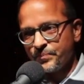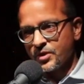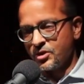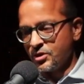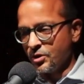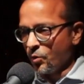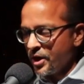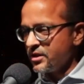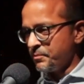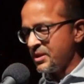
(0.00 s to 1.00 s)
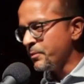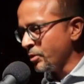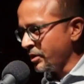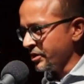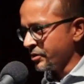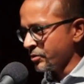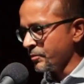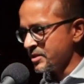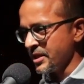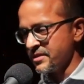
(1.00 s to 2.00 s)
Until one of the people in the
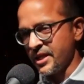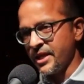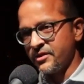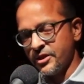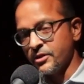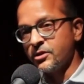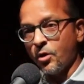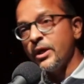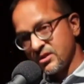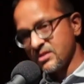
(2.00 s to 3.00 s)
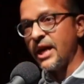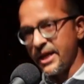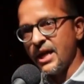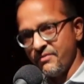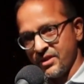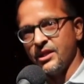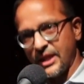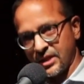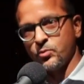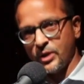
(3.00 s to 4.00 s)
group says that they're going skydiving the
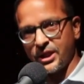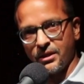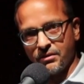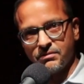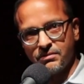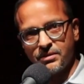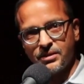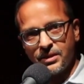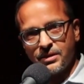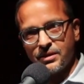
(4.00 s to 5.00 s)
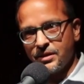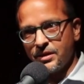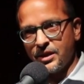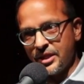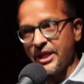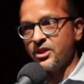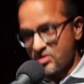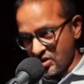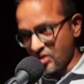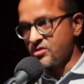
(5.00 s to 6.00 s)
next weekend, and they
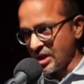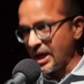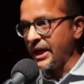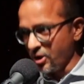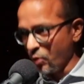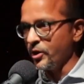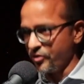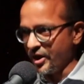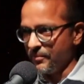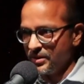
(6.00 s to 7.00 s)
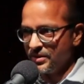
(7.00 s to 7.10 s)
insist that I go with them.